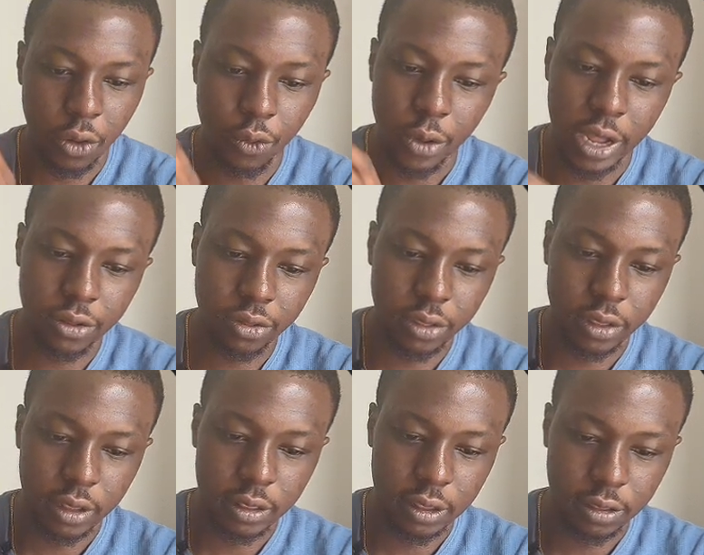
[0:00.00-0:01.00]
So
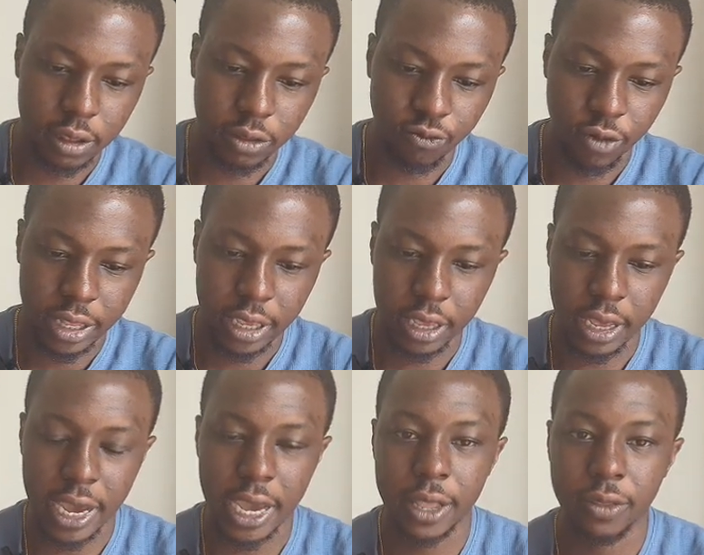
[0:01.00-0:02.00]
whilst this is running
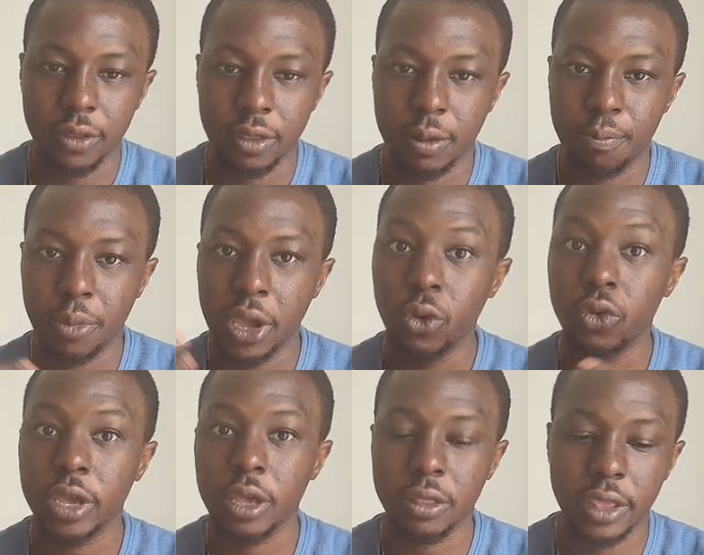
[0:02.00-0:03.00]
and
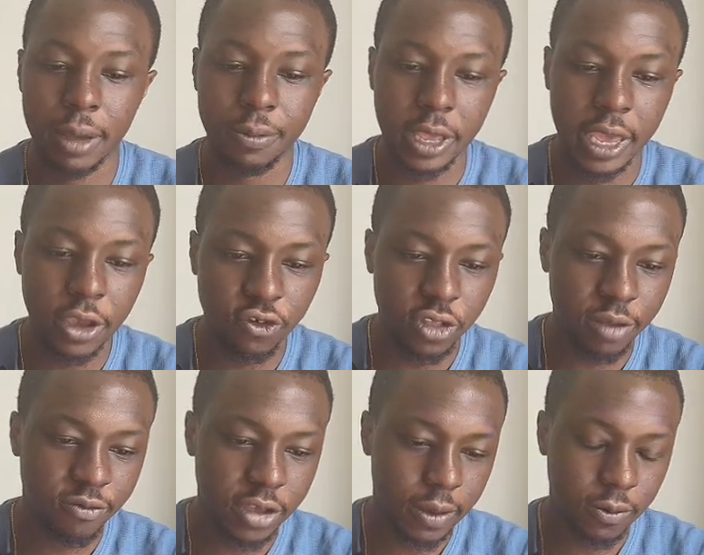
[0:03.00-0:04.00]
building the application
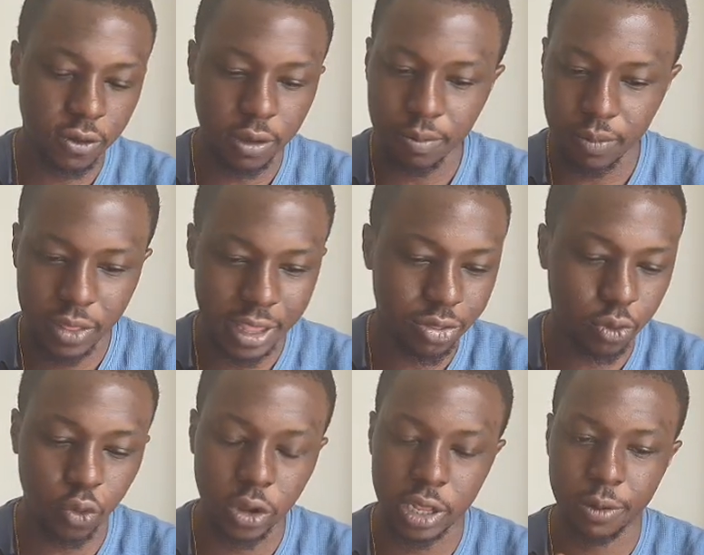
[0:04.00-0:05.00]
and things, let's
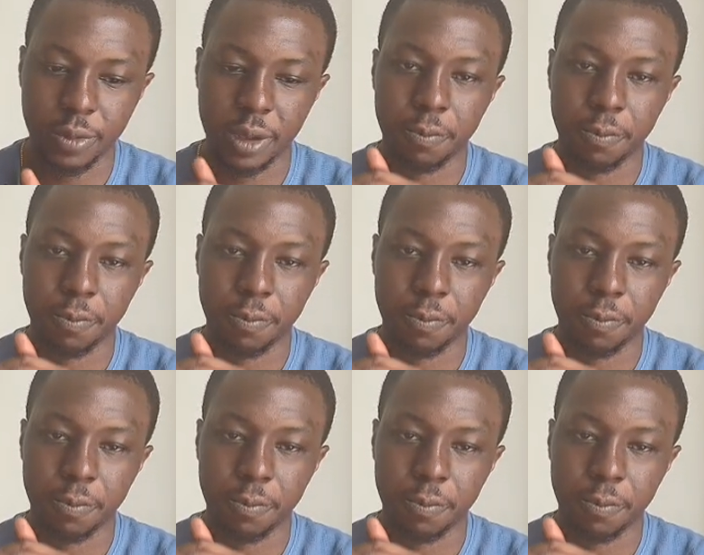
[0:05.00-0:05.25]
talk a little